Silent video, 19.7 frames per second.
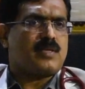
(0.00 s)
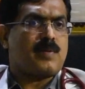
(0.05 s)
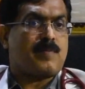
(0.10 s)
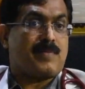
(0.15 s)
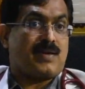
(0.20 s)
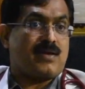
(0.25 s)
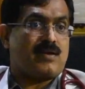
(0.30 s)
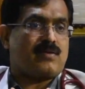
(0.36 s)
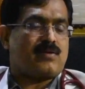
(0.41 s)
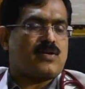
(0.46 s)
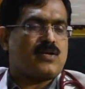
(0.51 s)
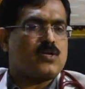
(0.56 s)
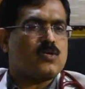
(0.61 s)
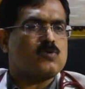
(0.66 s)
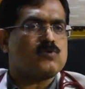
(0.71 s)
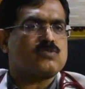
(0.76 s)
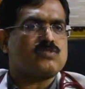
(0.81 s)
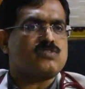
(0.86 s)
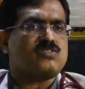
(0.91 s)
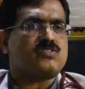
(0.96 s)
they may
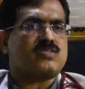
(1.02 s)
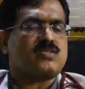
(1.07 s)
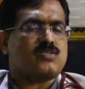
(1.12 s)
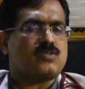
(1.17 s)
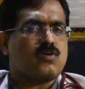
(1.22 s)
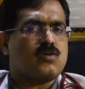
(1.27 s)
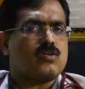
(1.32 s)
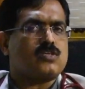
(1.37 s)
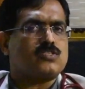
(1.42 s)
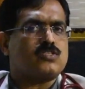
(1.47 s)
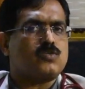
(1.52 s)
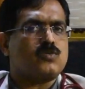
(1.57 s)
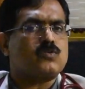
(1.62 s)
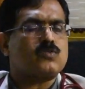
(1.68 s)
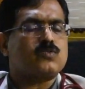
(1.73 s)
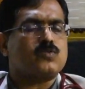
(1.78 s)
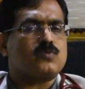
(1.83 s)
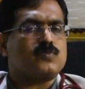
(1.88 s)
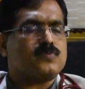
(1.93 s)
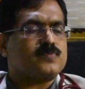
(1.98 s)
introduce this technology
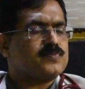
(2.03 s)
also.